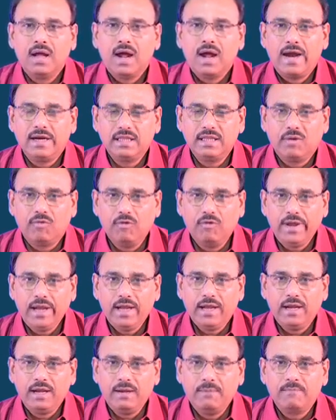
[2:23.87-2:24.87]
And the
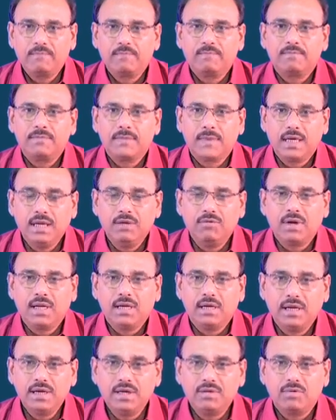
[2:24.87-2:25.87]
way the
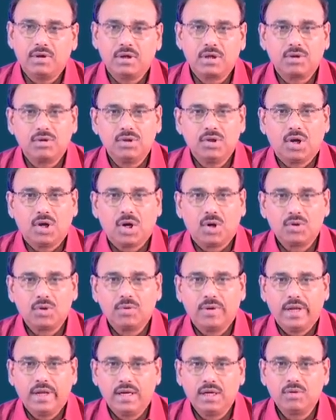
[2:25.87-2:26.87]
neural network or the
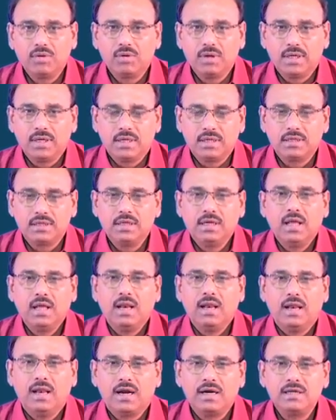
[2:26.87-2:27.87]
autoencoder
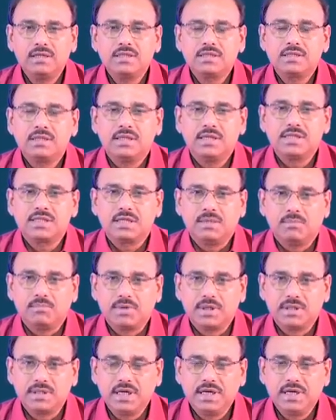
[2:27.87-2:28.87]
learns this
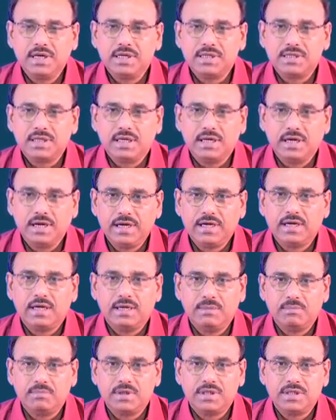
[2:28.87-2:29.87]
representation, data
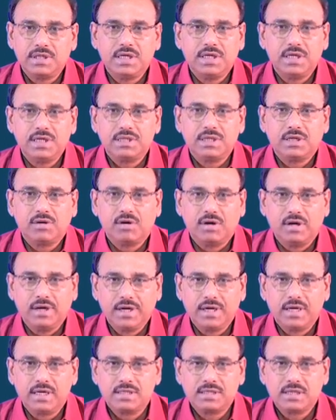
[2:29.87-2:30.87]
representation or
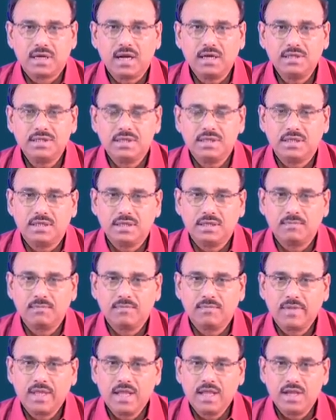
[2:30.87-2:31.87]
data structure
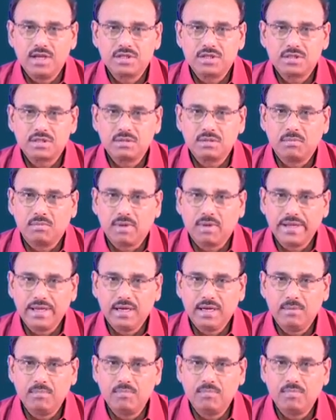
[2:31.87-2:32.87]
is by
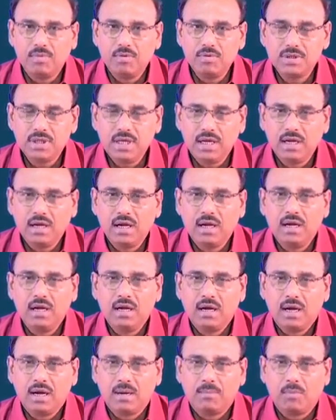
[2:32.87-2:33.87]
imposing
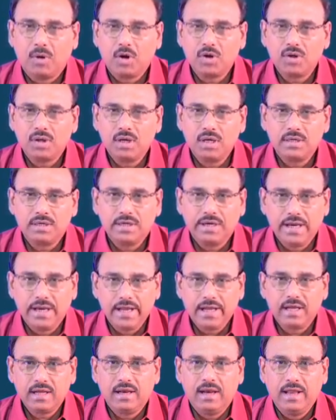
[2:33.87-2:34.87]
a
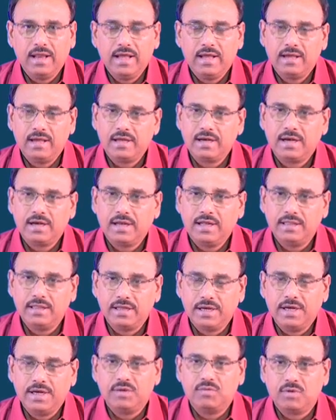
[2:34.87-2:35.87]
bottleneck layer in
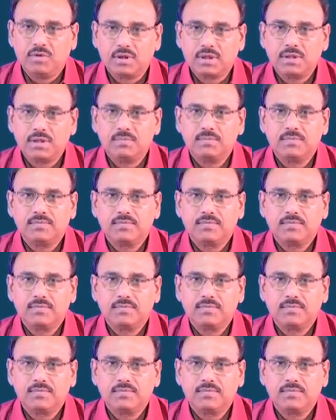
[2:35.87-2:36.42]
the network.